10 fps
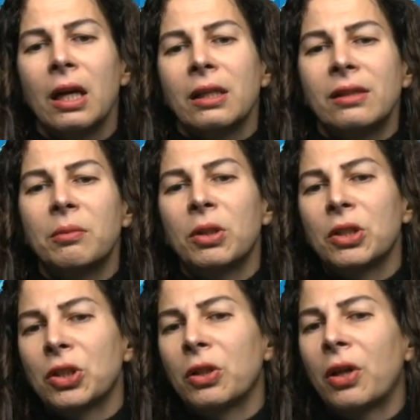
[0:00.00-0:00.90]

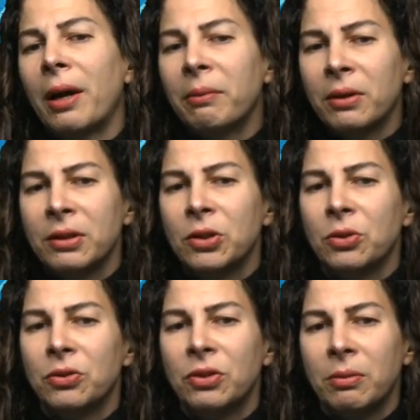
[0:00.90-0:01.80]
simulation libraries
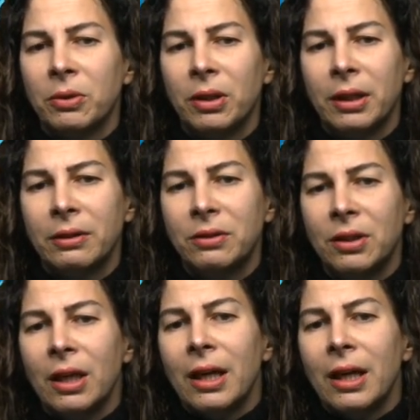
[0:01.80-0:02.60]
to simulate.